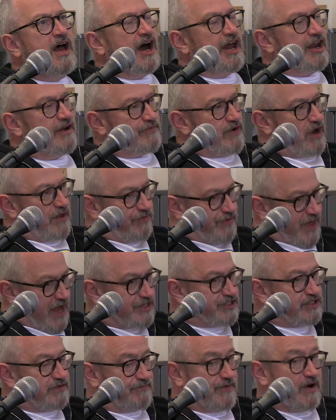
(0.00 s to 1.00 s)
And I've,
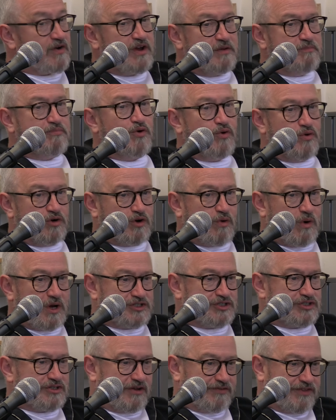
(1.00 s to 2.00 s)
that's a very important
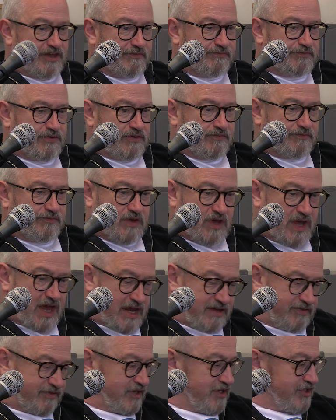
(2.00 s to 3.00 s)
question, I think, for, for
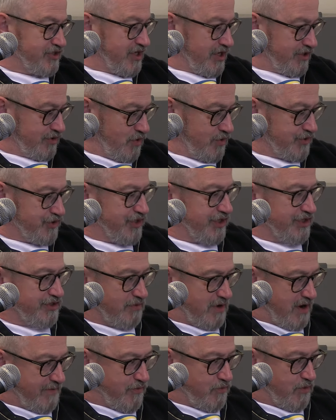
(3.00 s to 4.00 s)
atheists, agnostics,
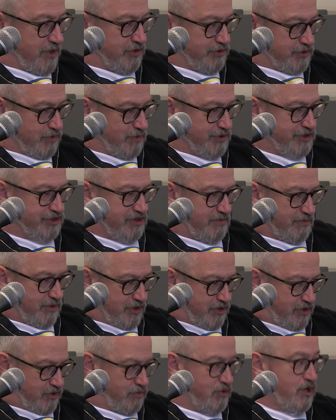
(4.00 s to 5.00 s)
whatever, when you're talking to
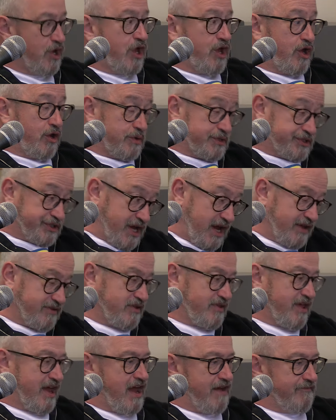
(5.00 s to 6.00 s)
someone who, who is saying
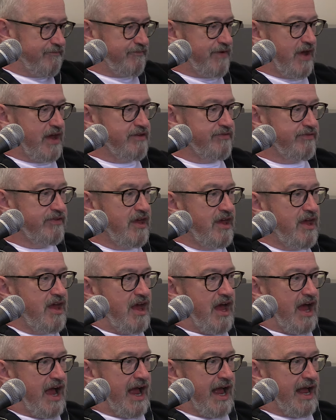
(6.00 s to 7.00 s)
that they have faith
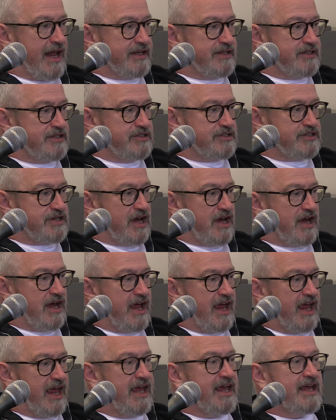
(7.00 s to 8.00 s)
and
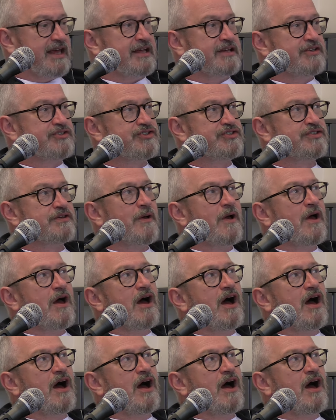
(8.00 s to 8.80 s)
uh, is,